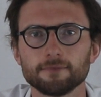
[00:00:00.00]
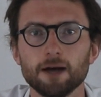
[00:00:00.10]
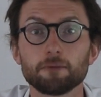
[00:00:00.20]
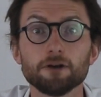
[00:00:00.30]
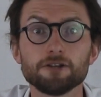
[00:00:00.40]

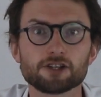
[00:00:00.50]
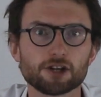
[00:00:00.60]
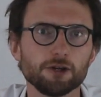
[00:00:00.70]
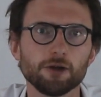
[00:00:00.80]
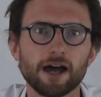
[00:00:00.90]
I'm going to show
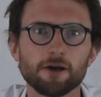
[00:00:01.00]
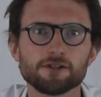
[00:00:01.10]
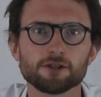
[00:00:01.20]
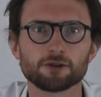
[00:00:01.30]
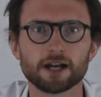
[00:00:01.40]
you how
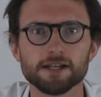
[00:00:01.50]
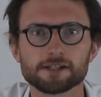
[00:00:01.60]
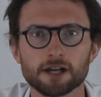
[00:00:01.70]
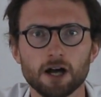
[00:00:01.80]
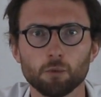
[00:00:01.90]
to create
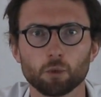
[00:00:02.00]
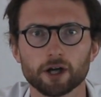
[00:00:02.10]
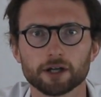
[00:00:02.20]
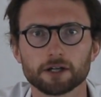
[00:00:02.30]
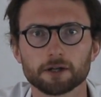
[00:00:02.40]
an
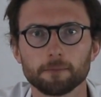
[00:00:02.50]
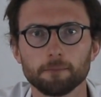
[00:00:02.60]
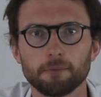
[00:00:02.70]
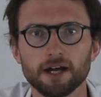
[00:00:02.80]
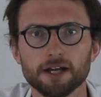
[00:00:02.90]
artwork
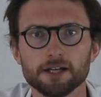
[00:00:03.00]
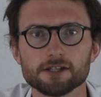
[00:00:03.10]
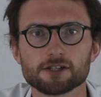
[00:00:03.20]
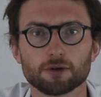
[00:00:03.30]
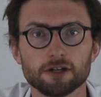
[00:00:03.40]
by
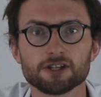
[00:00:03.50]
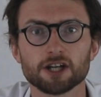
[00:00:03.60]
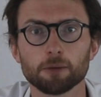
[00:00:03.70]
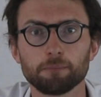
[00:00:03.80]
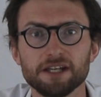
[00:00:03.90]
scrunching
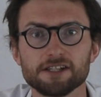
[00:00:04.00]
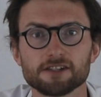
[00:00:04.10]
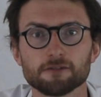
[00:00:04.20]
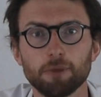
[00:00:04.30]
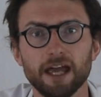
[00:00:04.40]
up
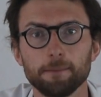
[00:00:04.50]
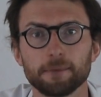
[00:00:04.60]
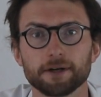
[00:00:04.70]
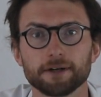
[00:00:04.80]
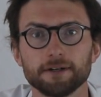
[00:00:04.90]
pieces of
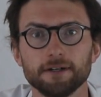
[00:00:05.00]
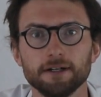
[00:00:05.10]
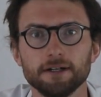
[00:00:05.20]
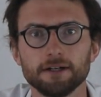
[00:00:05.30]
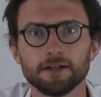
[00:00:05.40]
paper.
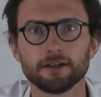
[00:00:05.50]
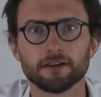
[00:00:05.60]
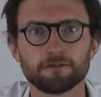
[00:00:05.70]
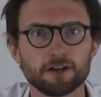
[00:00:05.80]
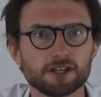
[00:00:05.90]
The
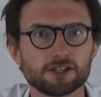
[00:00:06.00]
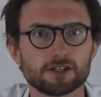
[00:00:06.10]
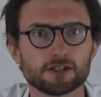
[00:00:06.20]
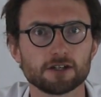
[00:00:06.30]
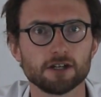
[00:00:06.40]

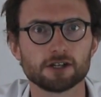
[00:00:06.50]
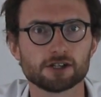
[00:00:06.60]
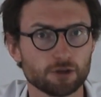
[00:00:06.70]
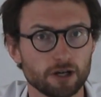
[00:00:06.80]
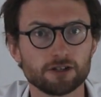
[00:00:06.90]
first
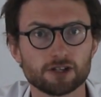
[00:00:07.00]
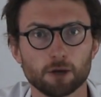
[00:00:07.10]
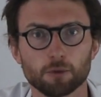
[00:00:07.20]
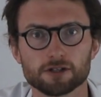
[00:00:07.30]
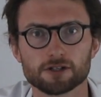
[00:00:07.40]
scrunch
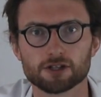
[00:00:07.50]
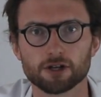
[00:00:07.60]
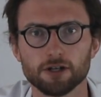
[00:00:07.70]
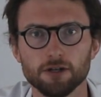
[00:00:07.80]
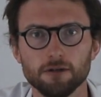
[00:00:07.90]
I want to show
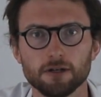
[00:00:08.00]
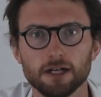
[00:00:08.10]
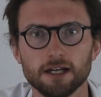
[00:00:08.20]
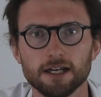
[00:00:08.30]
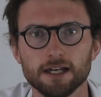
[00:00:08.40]
you
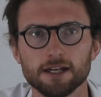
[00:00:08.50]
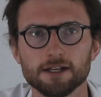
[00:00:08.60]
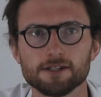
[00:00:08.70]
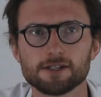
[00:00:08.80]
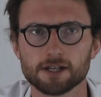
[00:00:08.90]

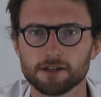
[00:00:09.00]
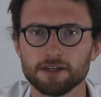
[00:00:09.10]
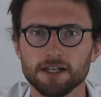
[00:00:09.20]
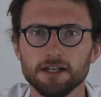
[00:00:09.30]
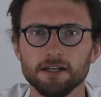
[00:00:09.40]
is
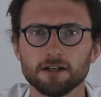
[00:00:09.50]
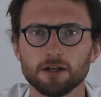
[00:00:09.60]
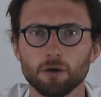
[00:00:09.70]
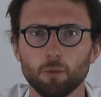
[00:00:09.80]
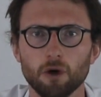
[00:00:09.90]
the
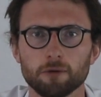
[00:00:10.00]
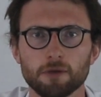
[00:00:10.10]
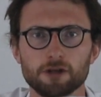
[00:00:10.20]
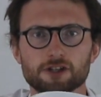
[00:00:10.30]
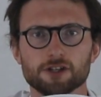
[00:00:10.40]
one
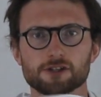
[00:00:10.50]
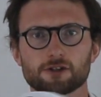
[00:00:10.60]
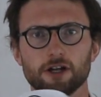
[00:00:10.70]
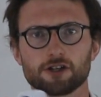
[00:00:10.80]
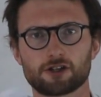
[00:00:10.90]
motion scrunch,